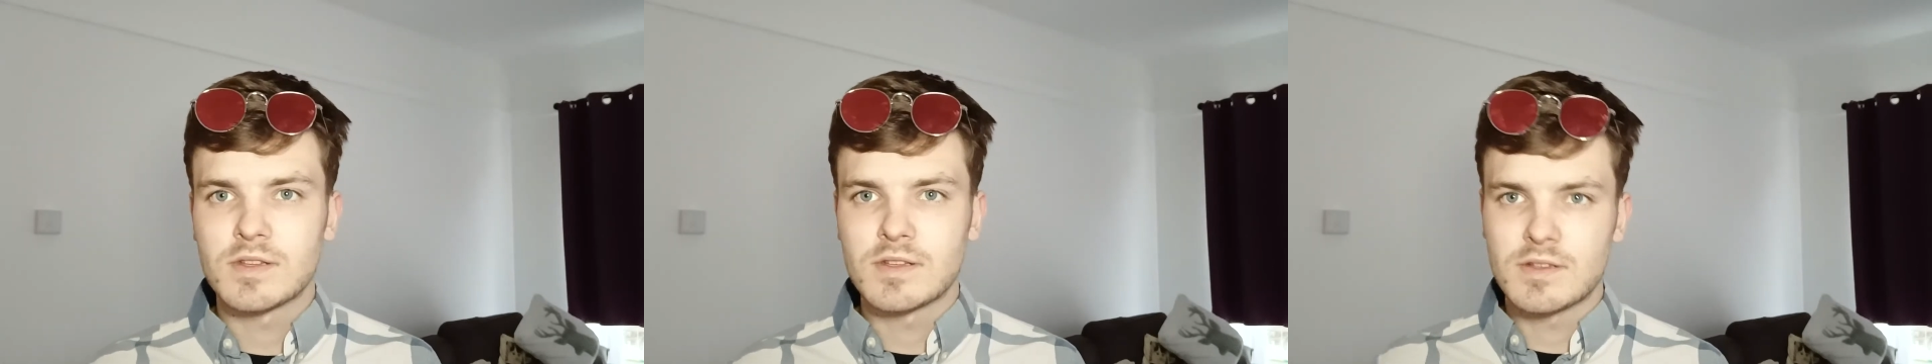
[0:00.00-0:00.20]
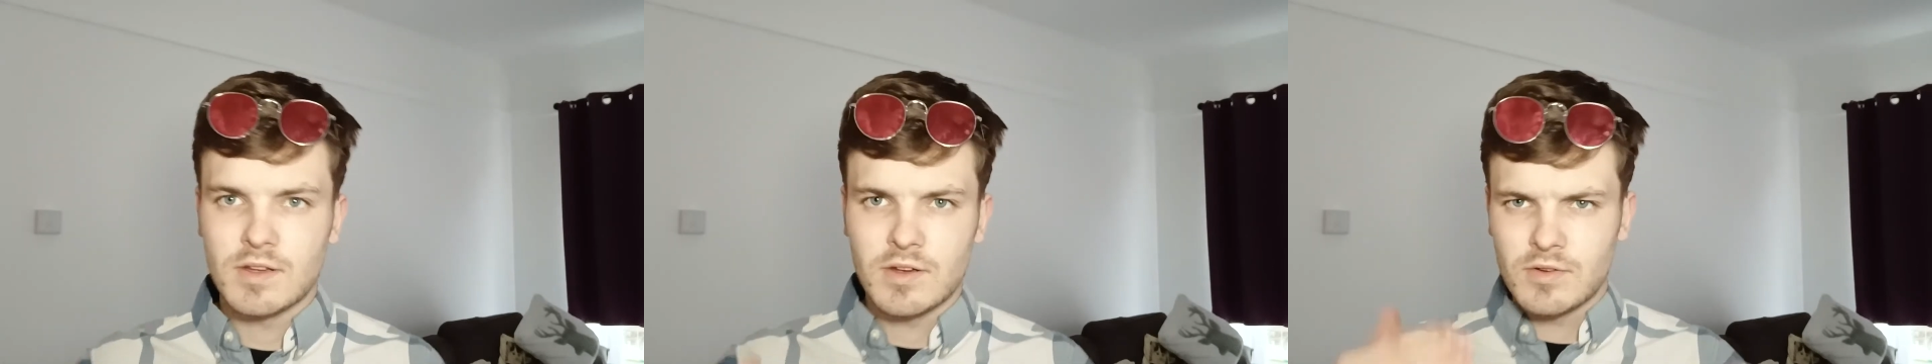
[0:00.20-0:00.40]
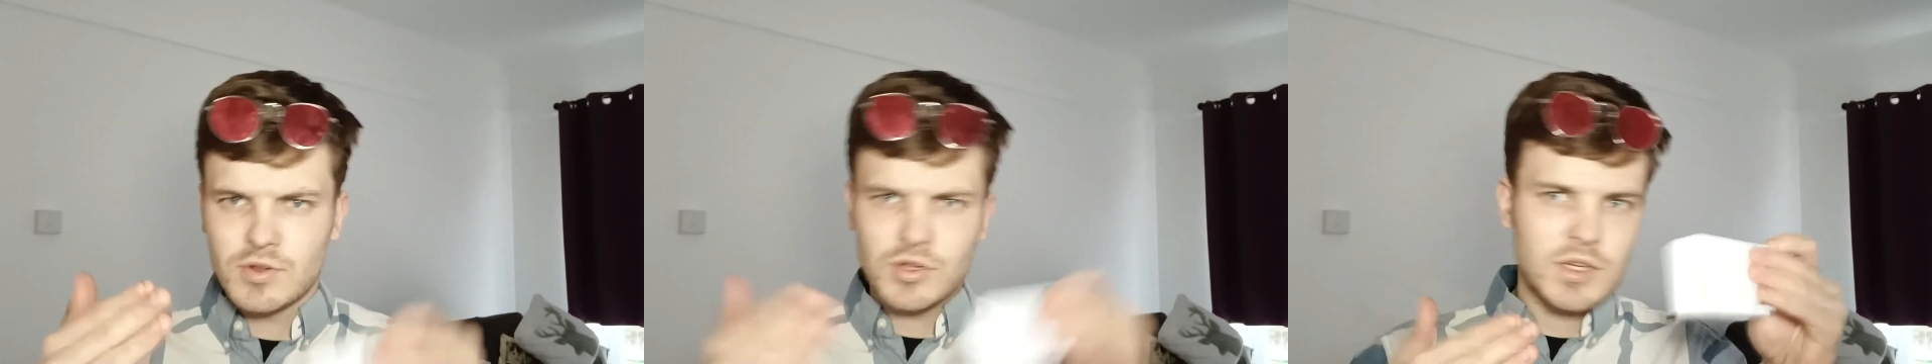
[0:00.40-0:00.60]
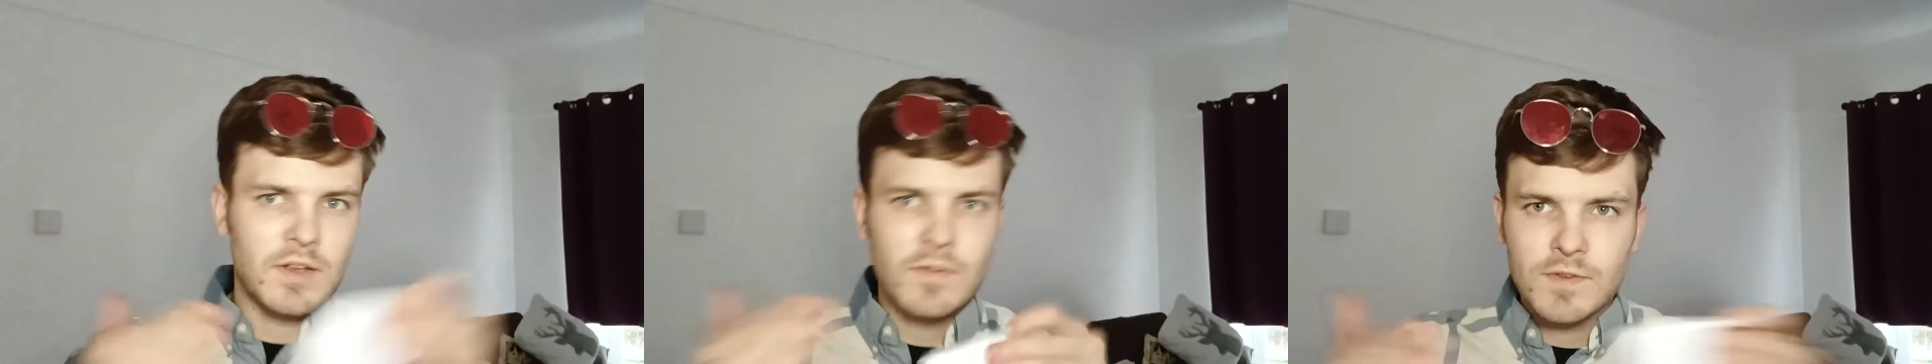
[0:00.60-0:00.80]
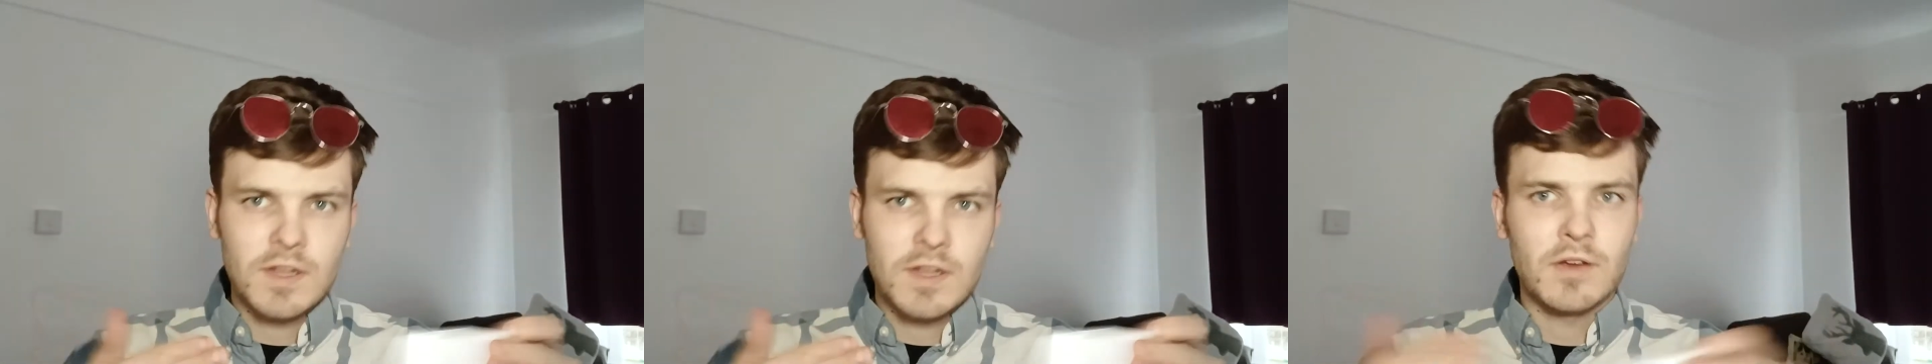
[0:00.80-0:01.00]
There's no
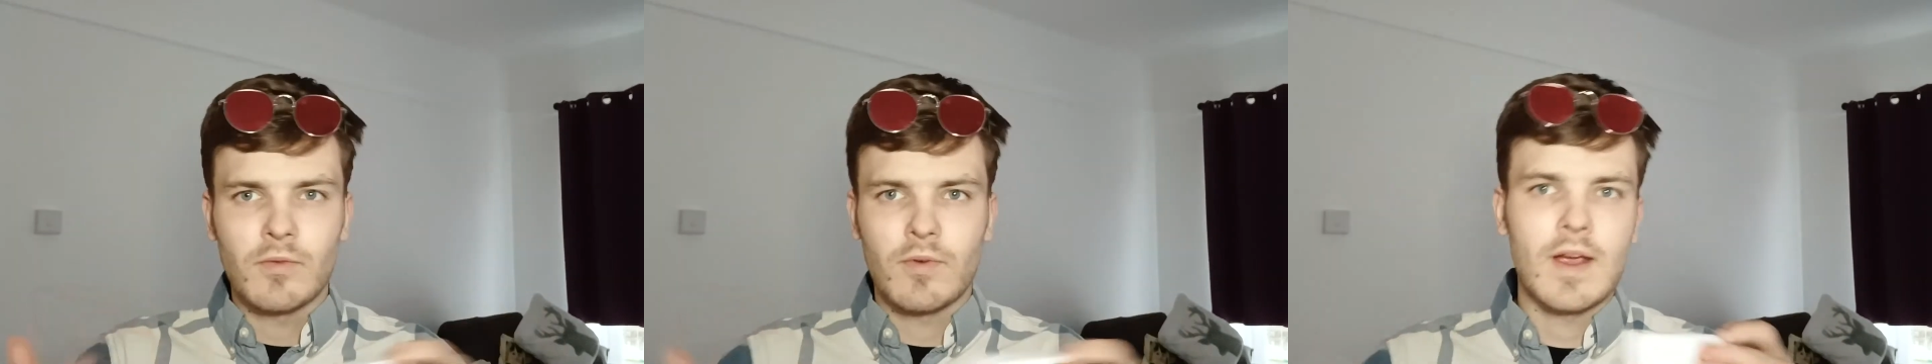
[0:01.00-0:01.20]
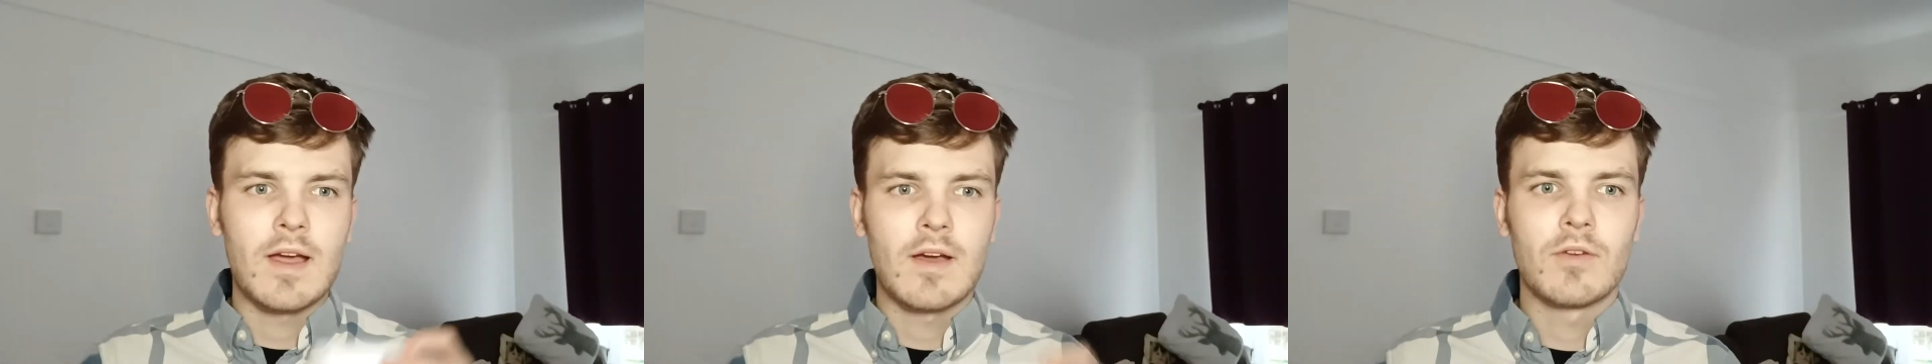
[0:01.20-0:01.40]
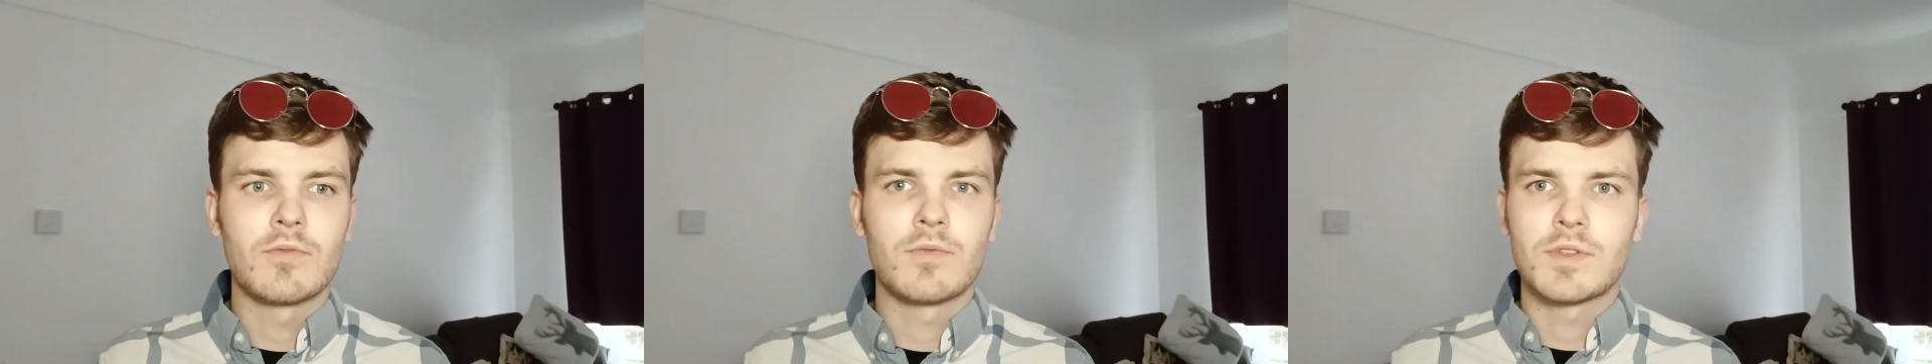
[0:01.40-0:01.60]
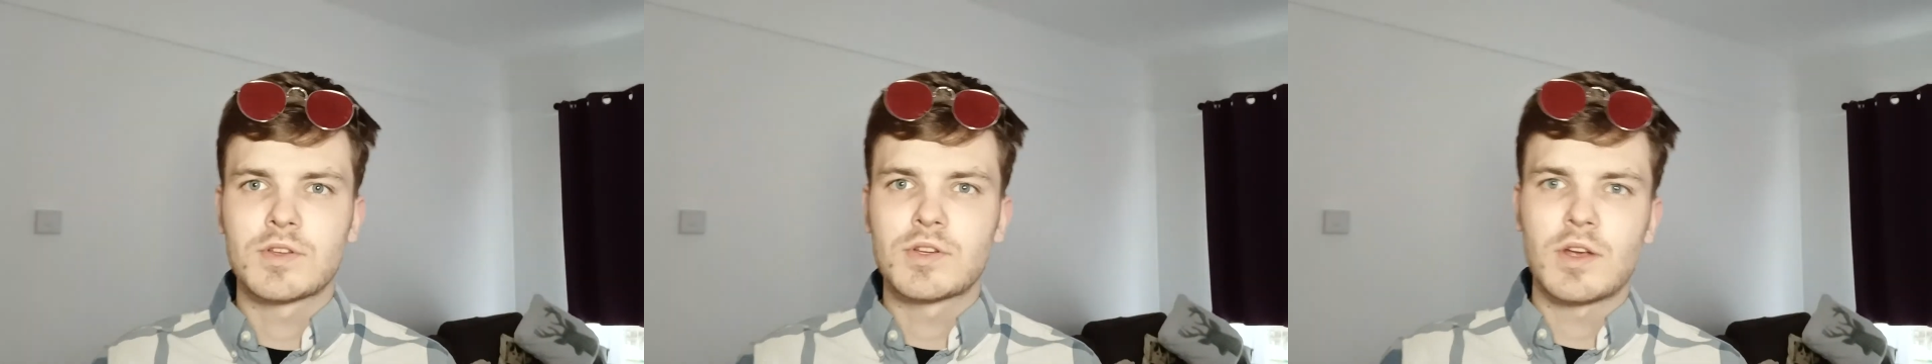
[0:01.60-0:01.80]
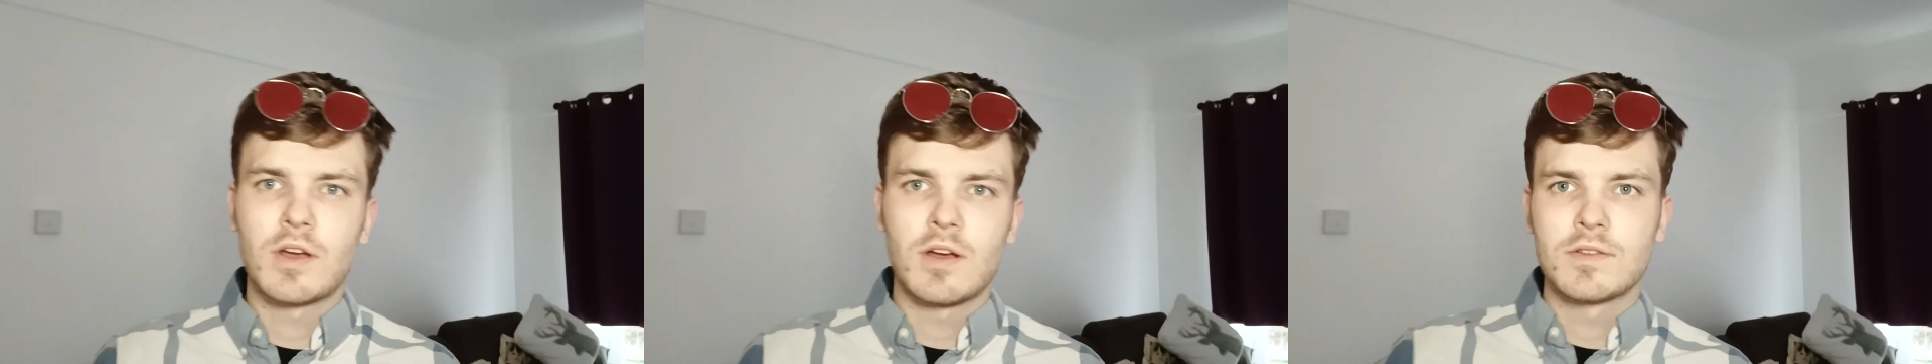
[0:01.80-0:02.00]
shifting around with the
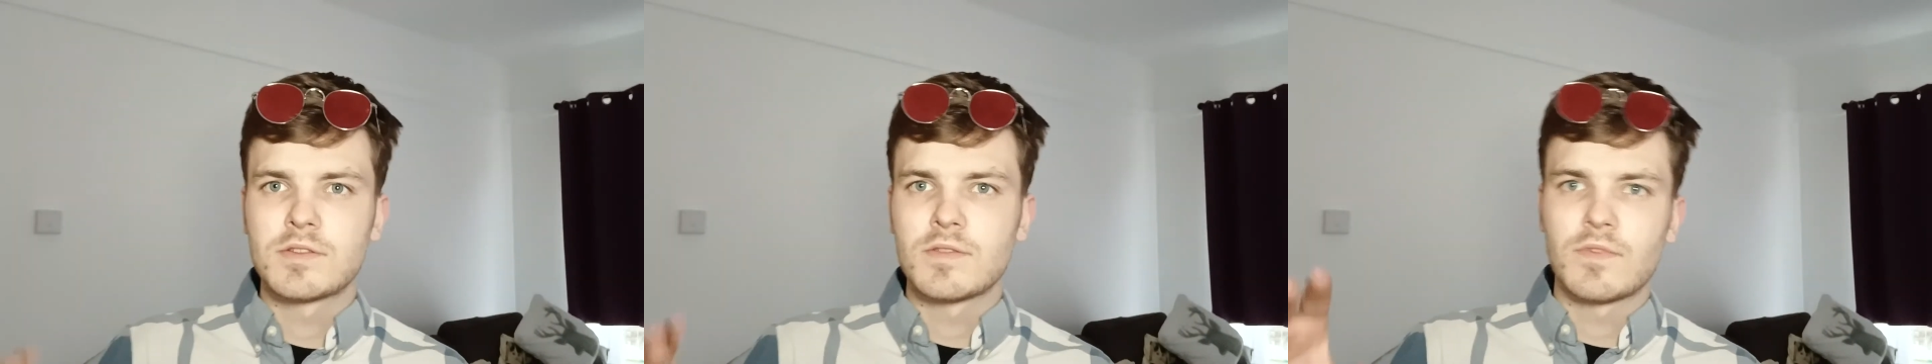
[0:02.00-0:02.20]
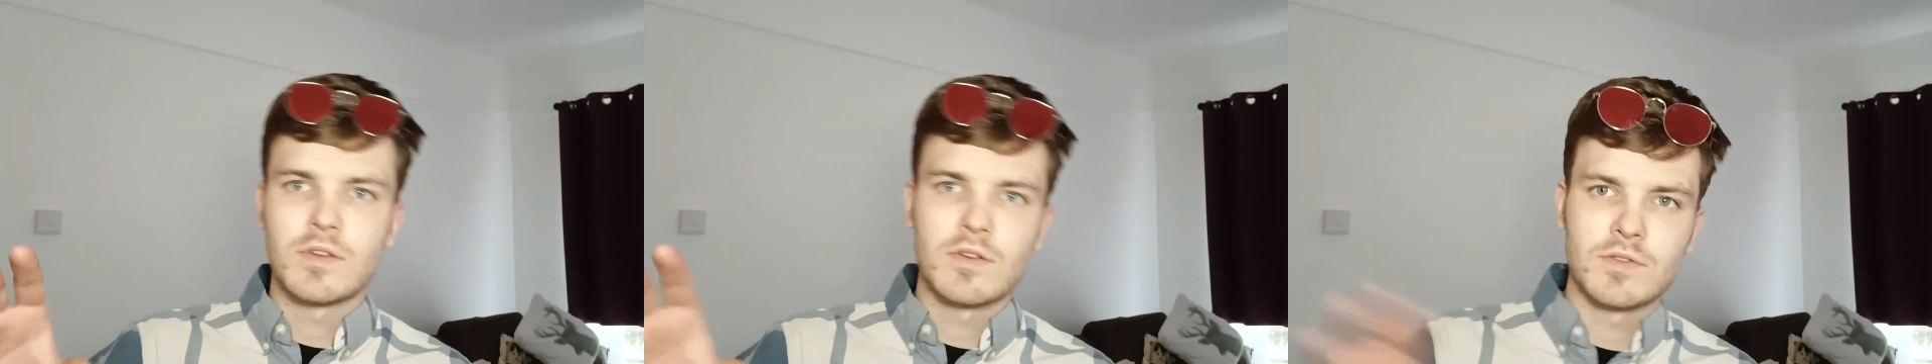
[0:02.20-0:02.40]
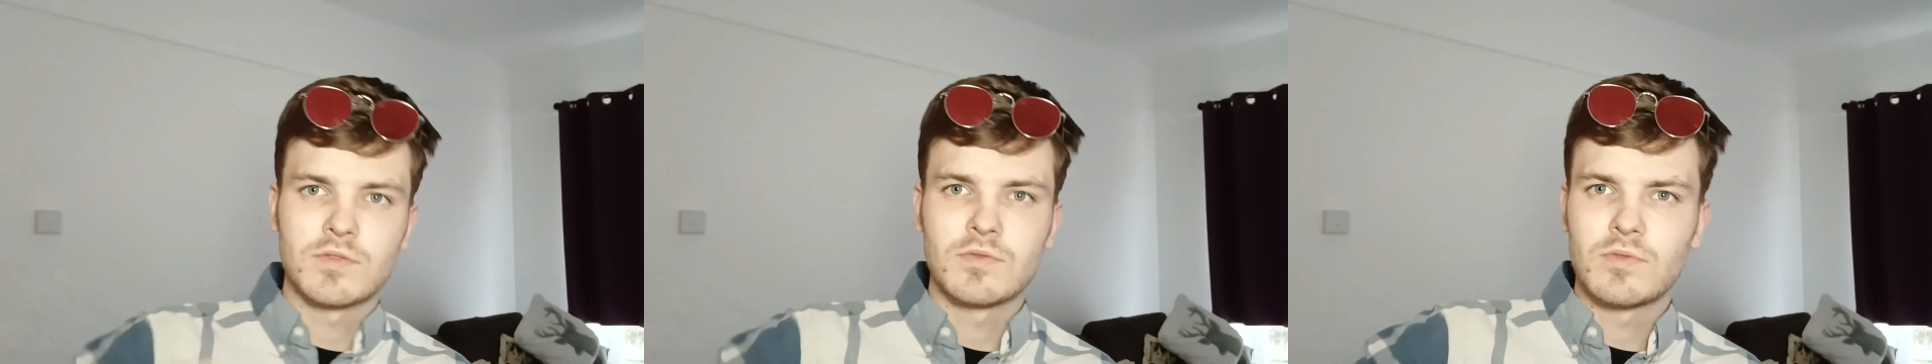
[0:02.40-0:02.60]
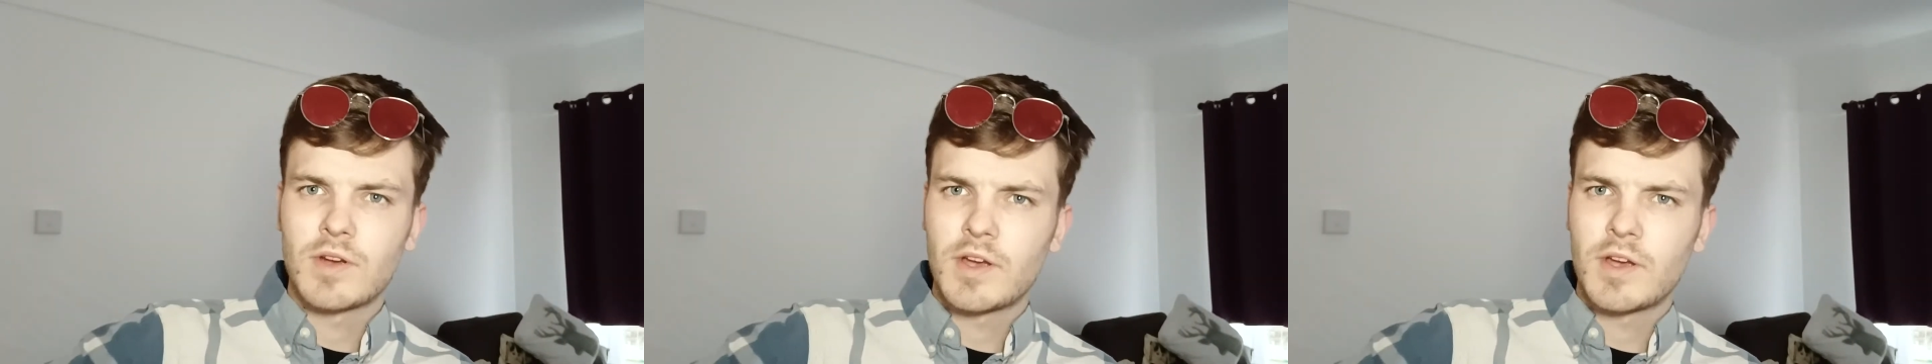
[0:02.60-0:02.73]
chance of the nozzle